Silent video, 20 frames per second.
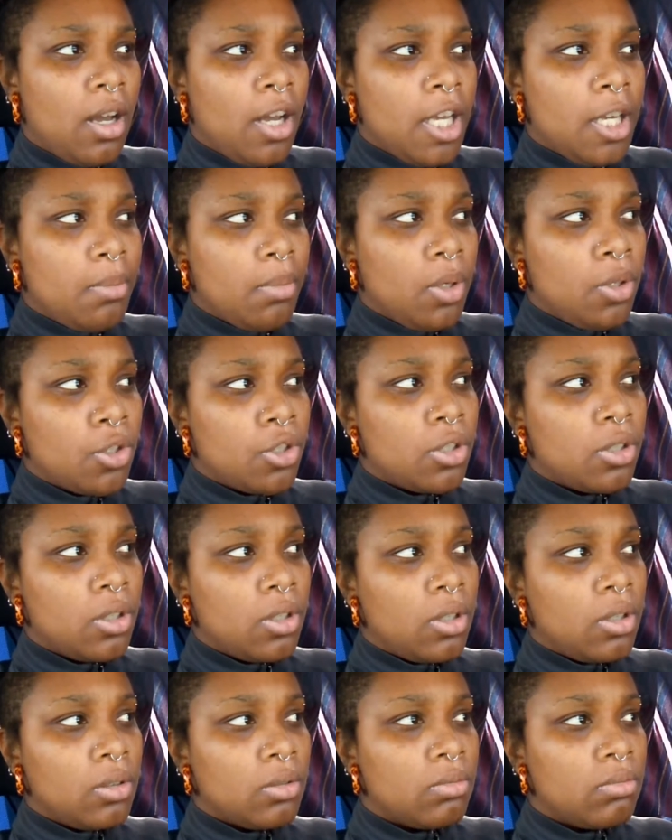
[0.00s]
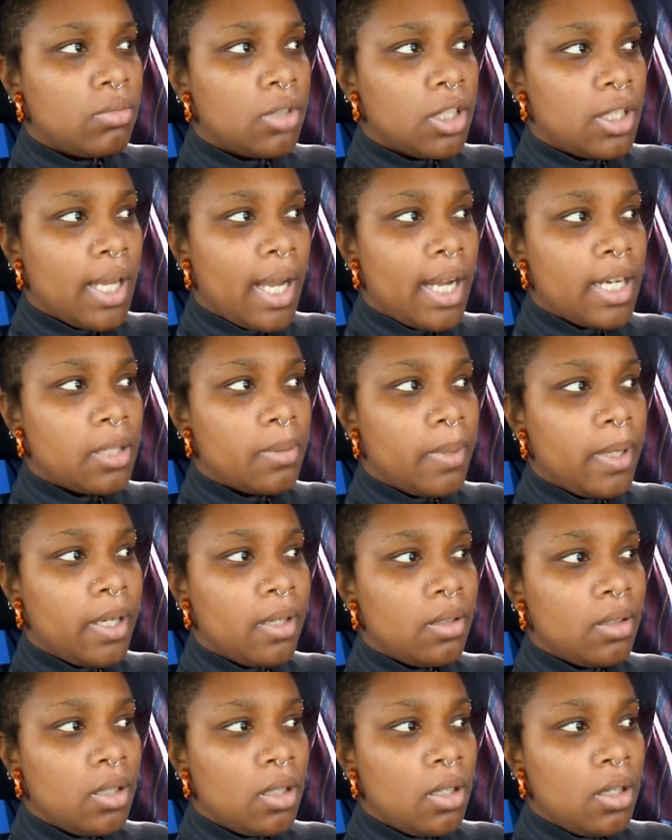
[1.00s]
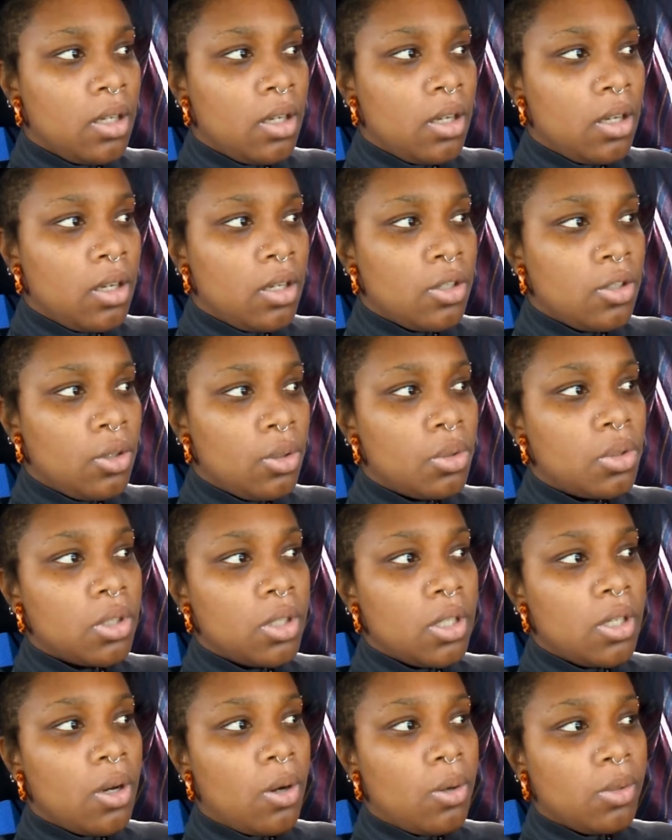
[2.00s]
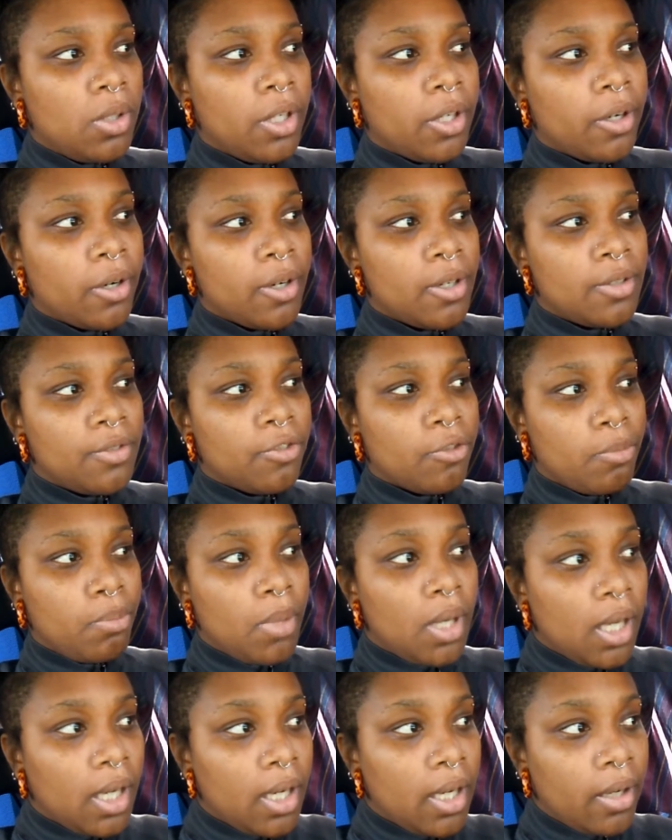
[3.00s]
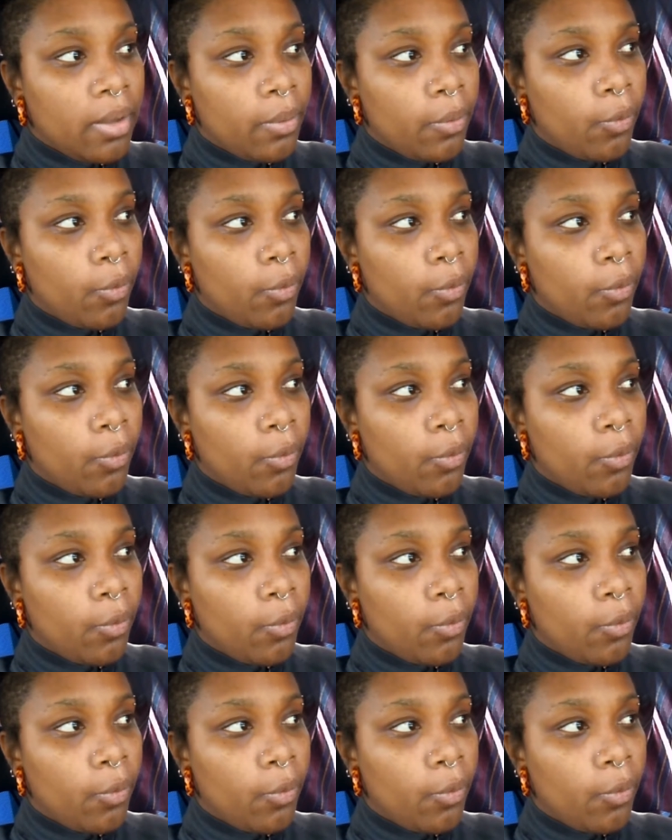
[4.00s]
emotional detachment usually only occurs for me